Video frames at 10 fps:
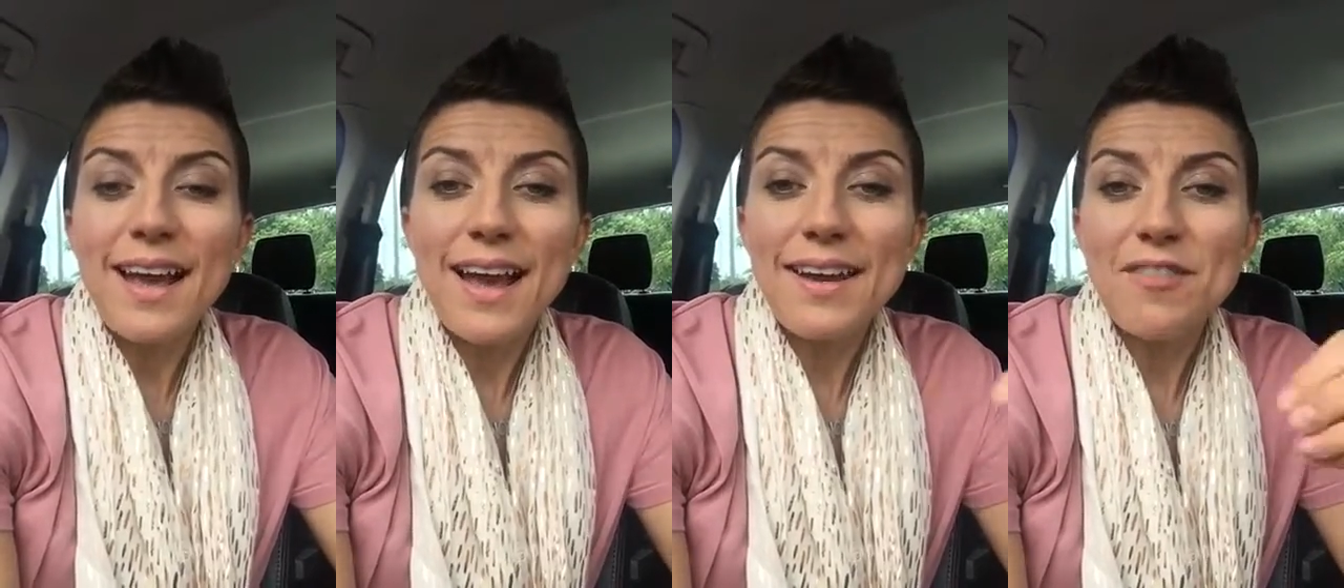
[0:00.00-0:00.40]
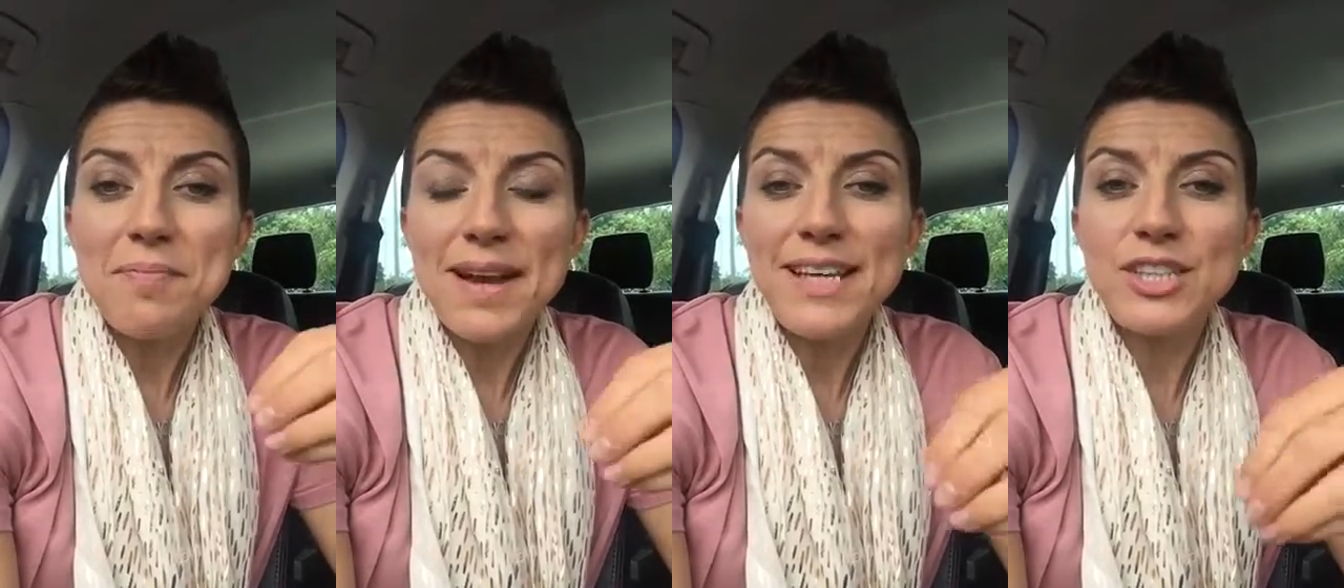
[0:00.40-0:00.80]
and
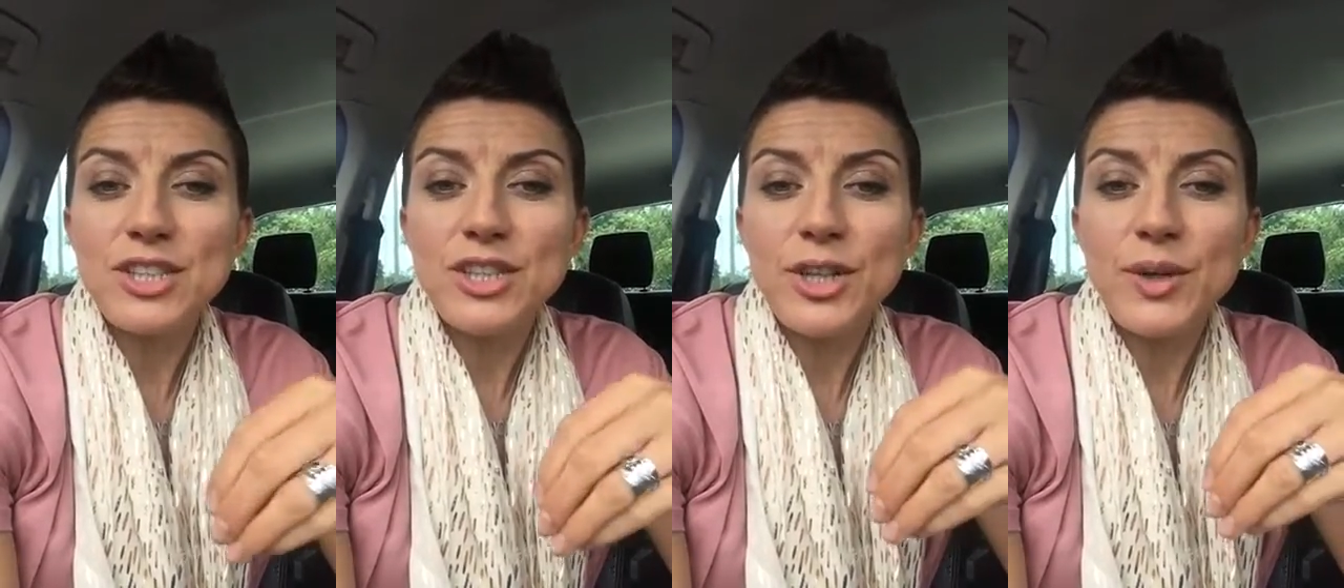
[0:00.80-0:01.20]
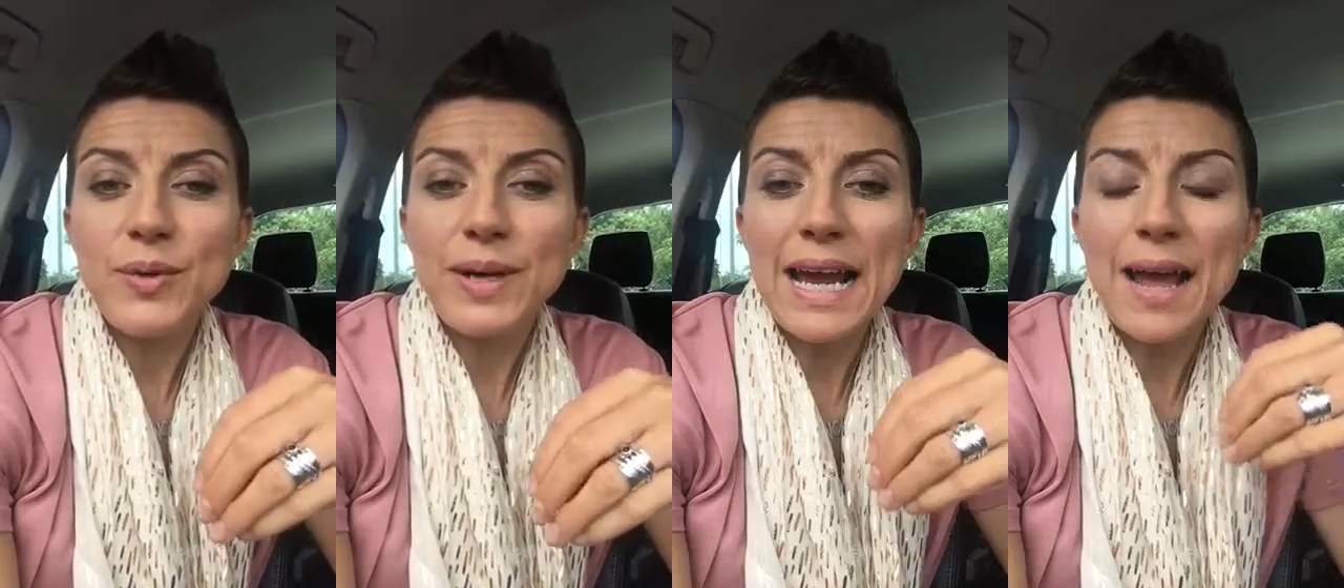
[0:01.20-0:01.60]
have managed
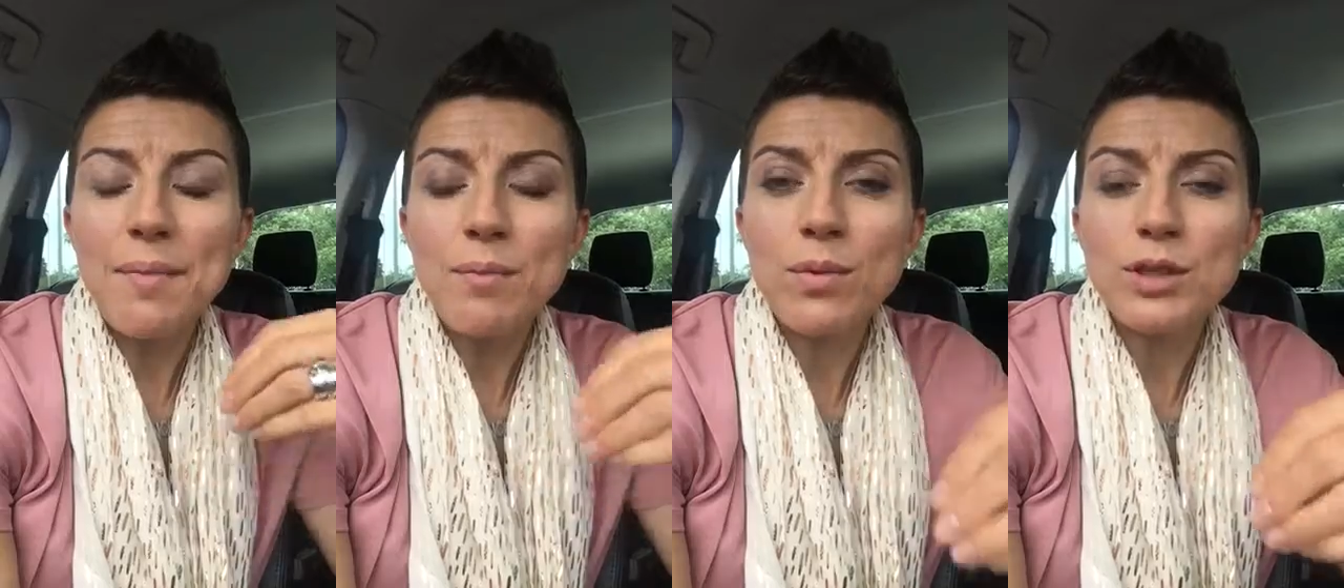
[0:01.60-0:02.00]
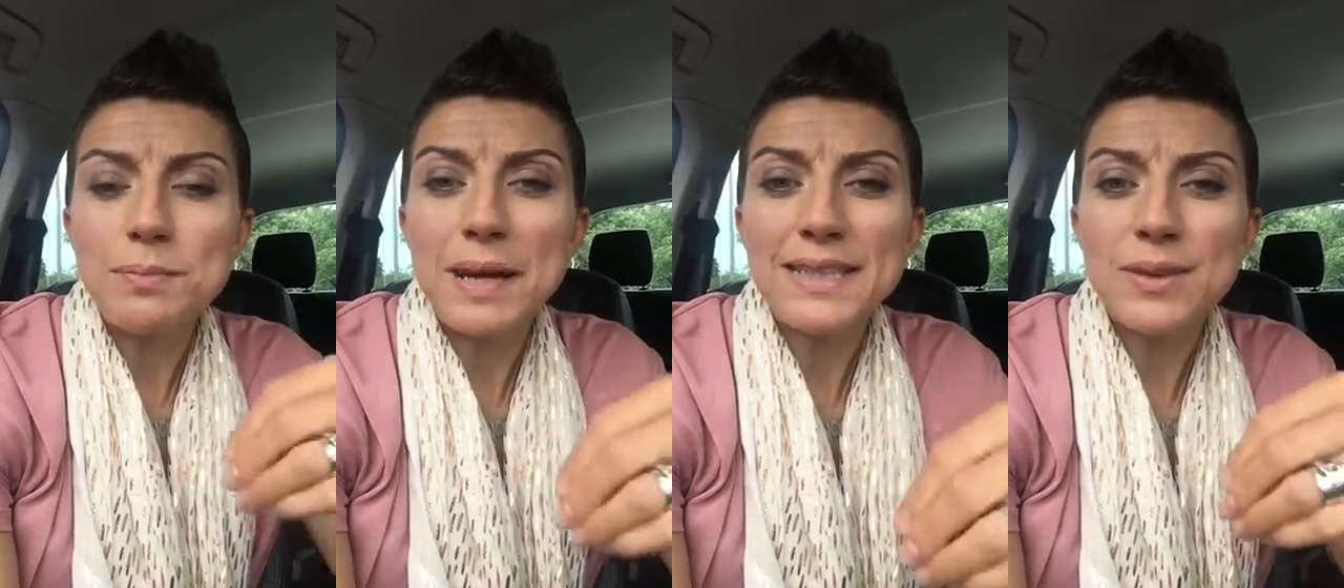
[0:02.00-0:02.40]
to get a
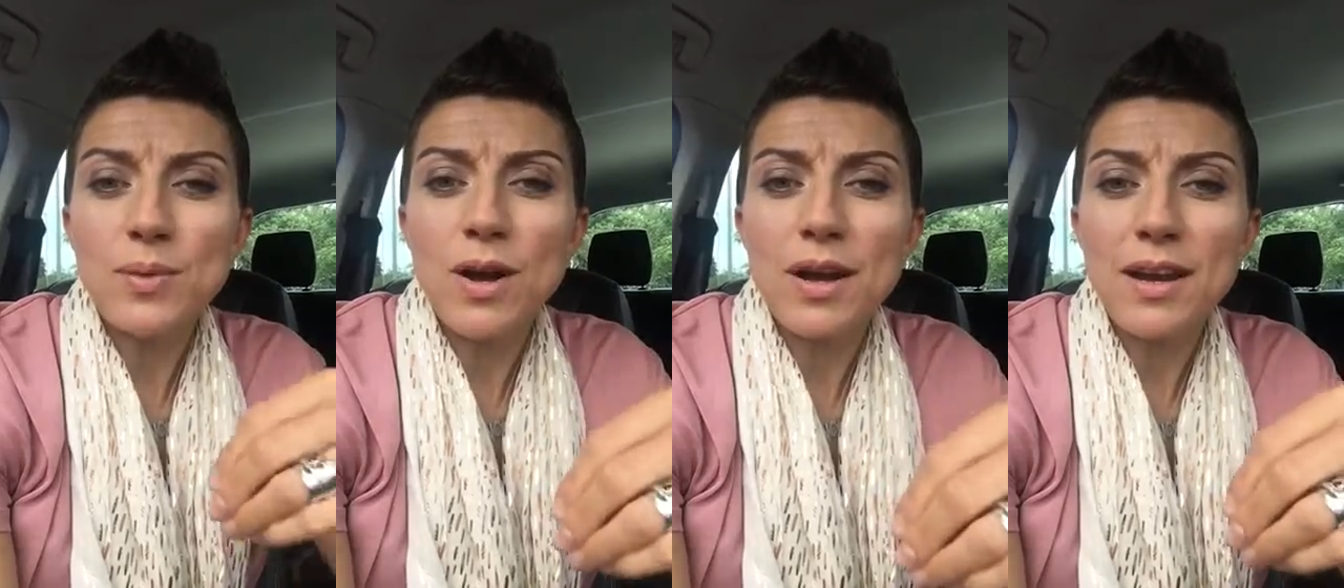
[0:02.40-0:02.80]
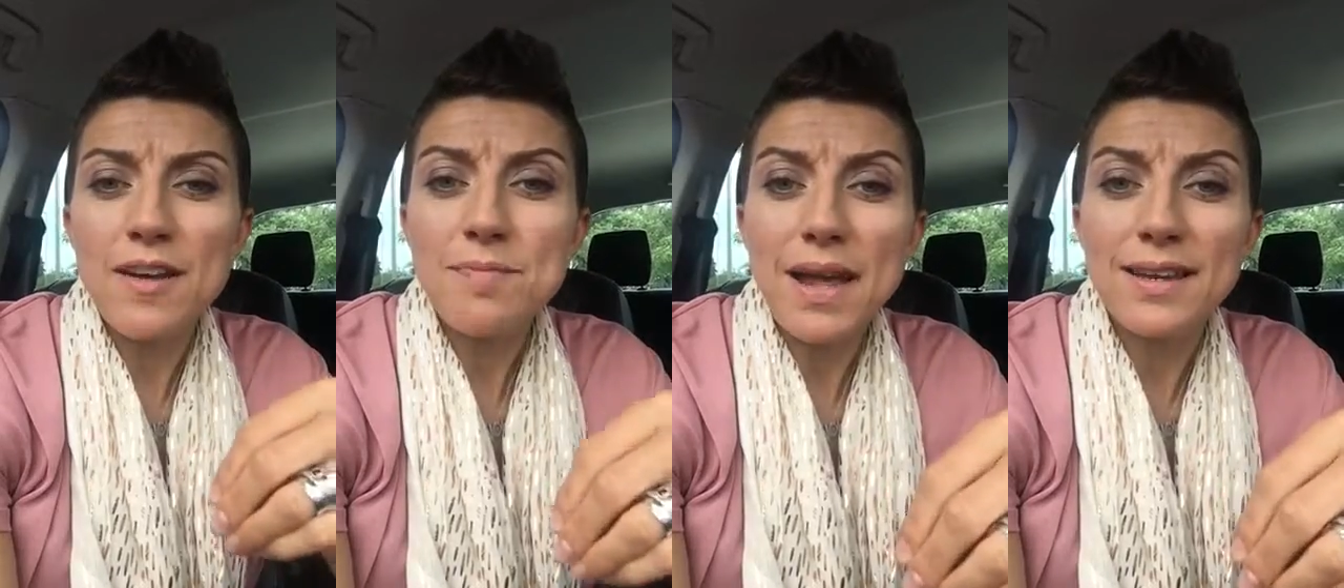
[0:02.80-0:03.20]
much better
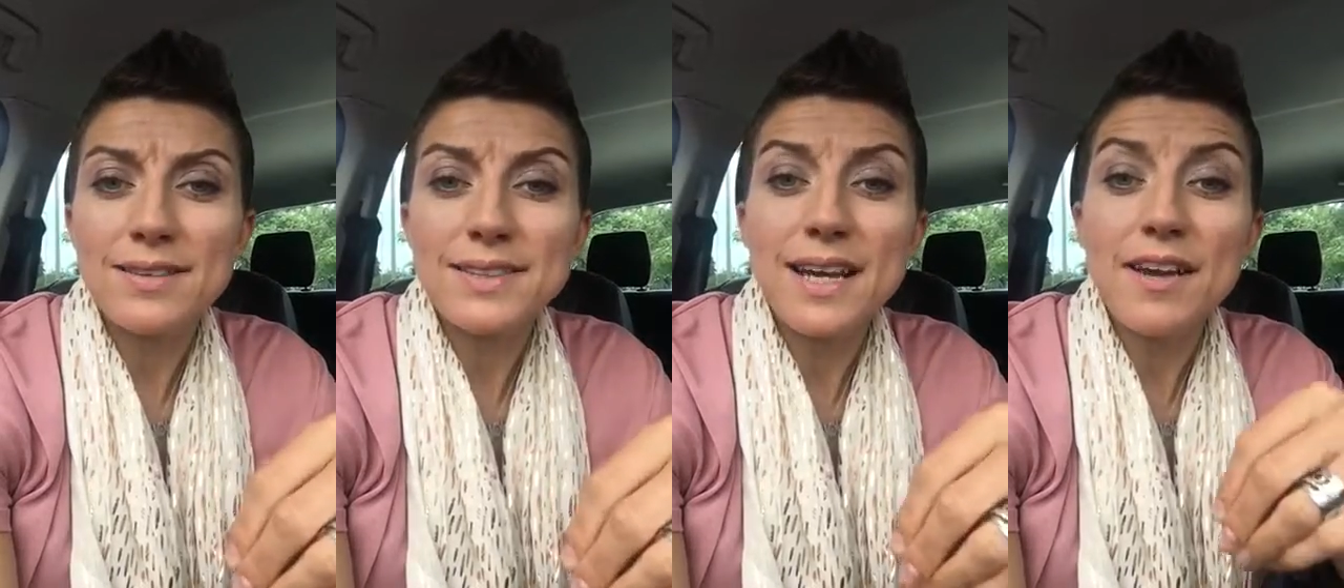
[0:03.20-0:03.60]
work-life balance.